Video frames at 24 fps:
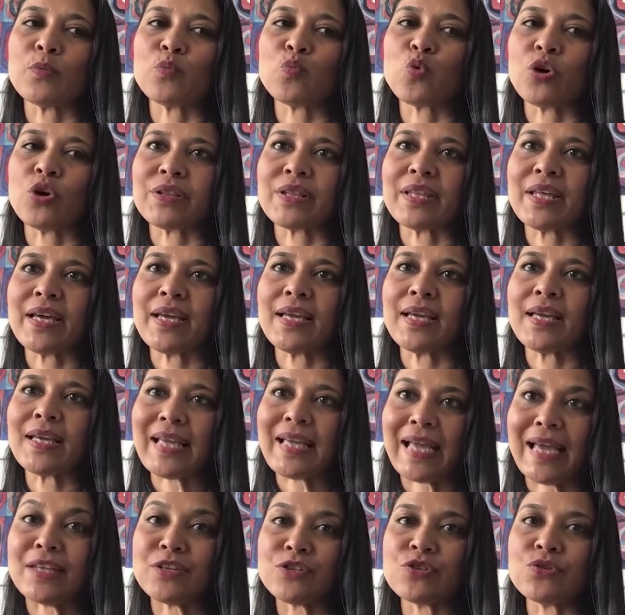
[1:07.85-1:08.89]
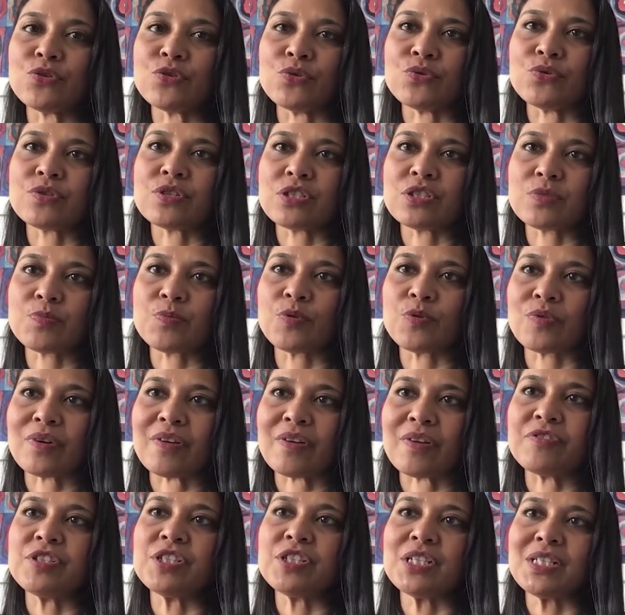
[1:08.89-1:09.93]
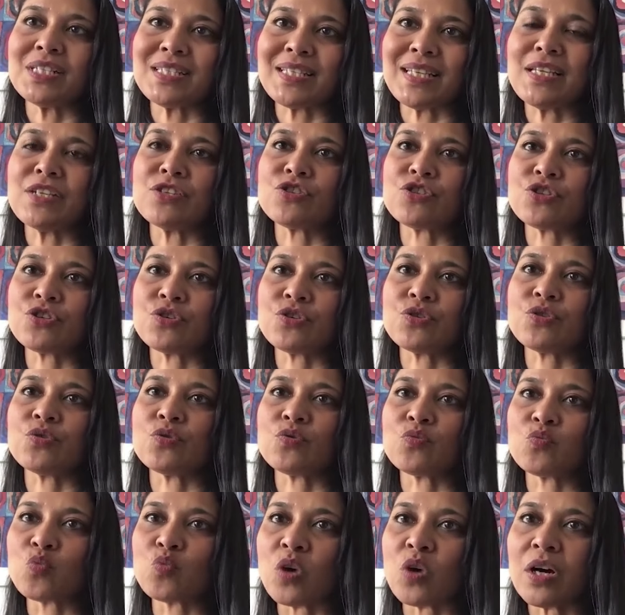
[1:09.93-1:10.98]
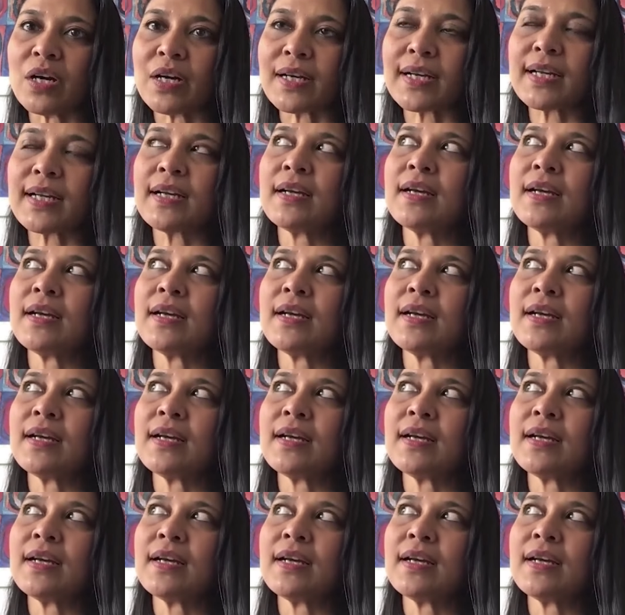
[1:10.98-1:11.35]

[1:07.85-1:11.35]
what they can do to support refugees into work.